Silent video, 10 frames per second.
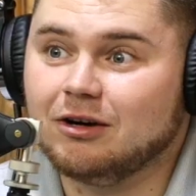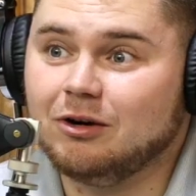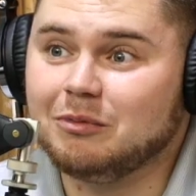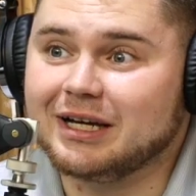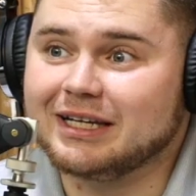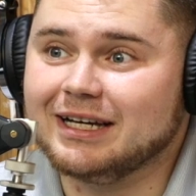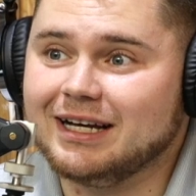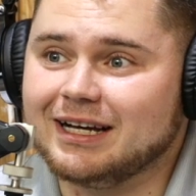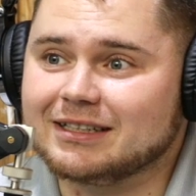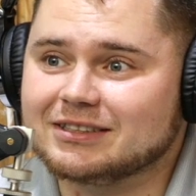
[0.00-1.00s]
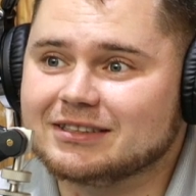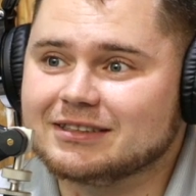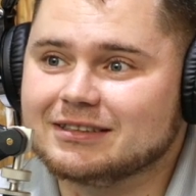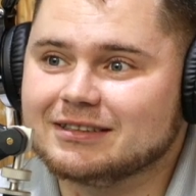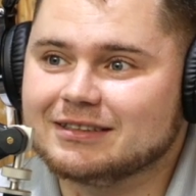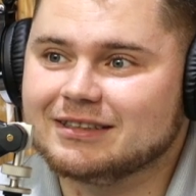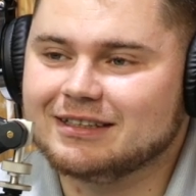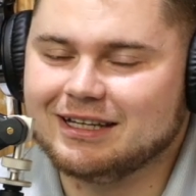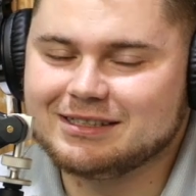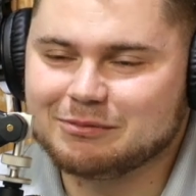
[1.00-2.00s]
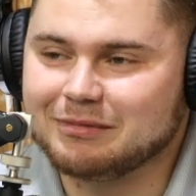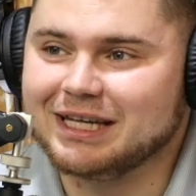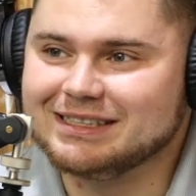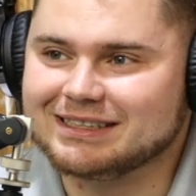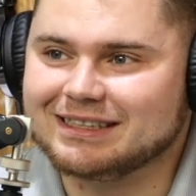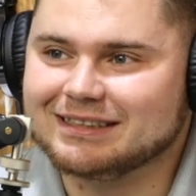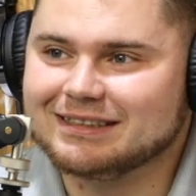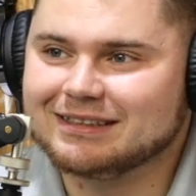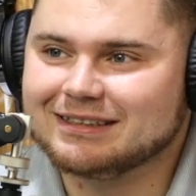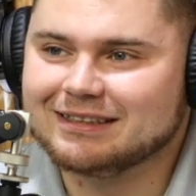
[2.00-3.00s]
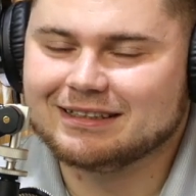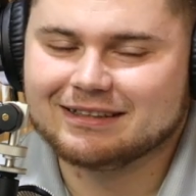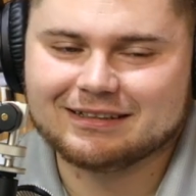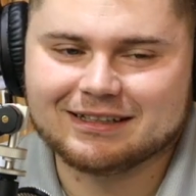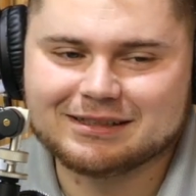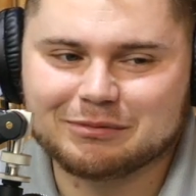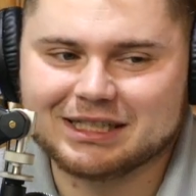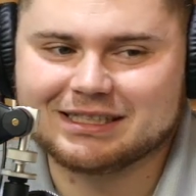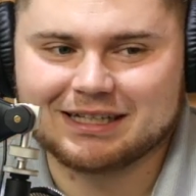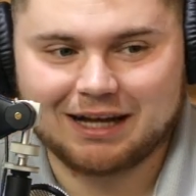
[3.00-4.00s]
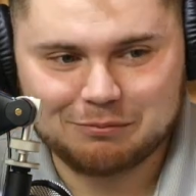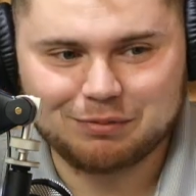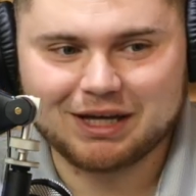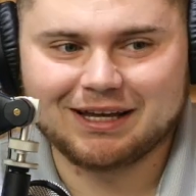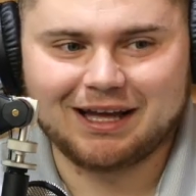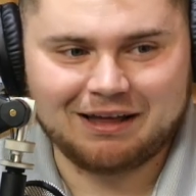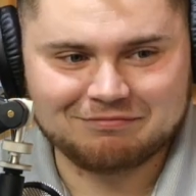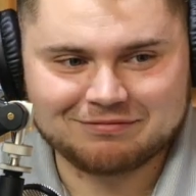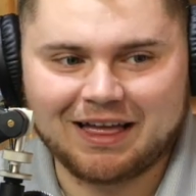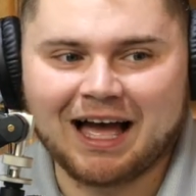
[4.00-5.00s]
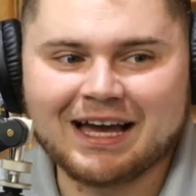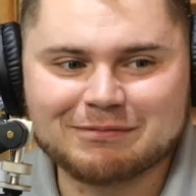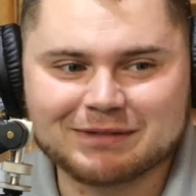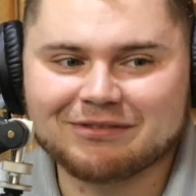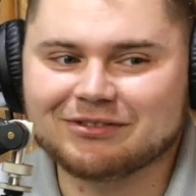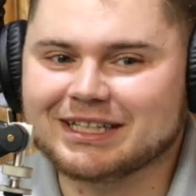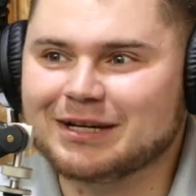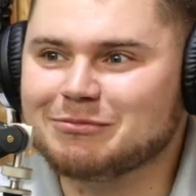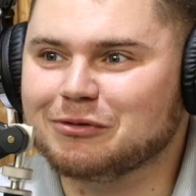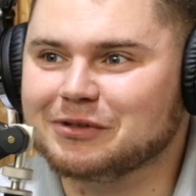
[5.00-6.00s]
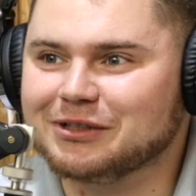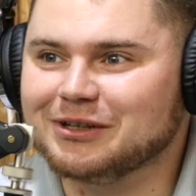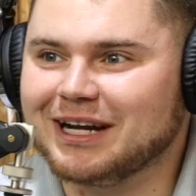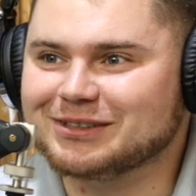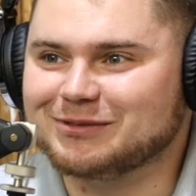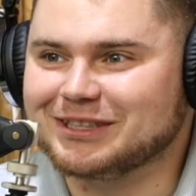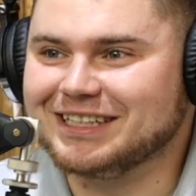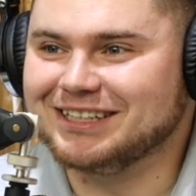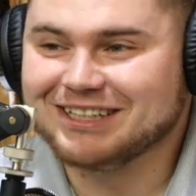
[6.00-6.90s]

Oh my gosh, that's amazing. That's amazing. I bet I am definitely coming over to your house for that.